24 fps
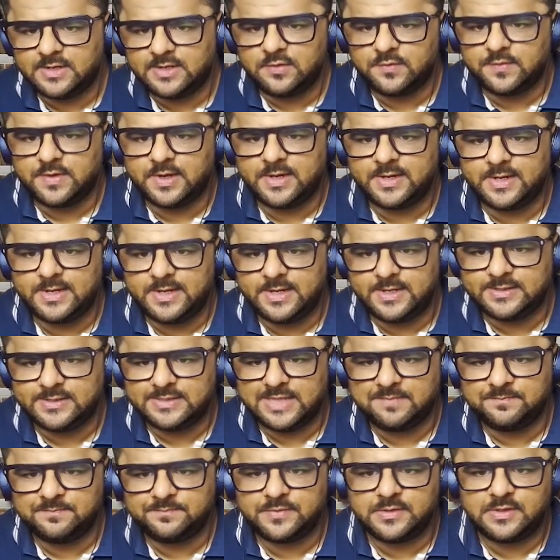a look at an
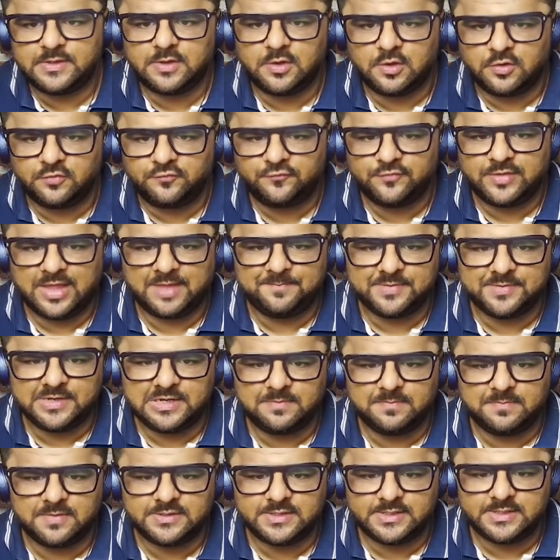example of capital
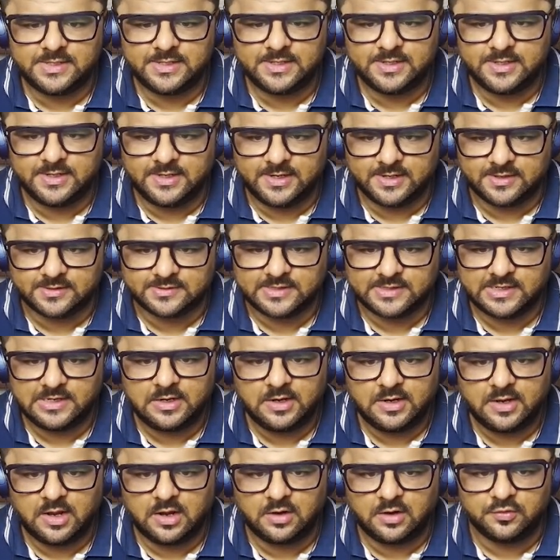budgeting in Excel.
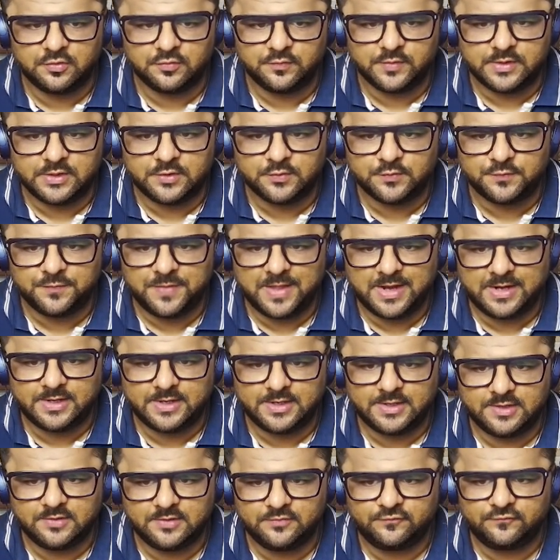How do we do that
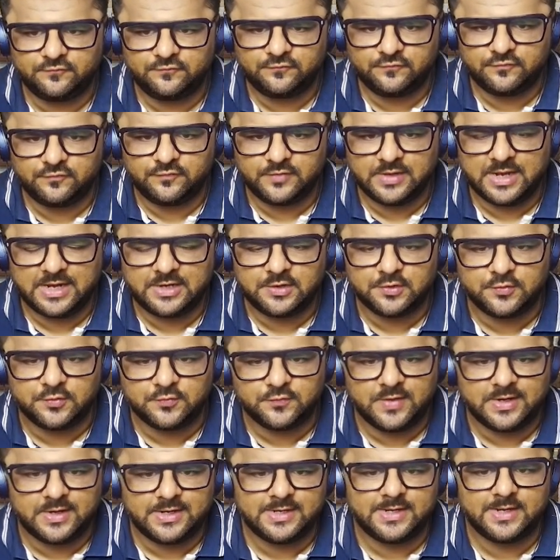if we had to do
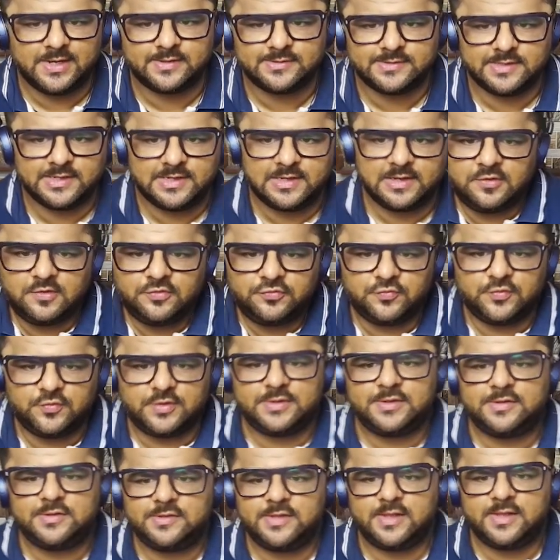that in Excel? So in
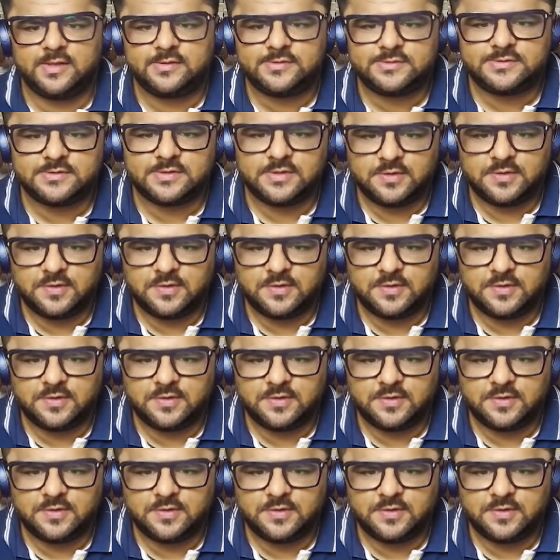this case,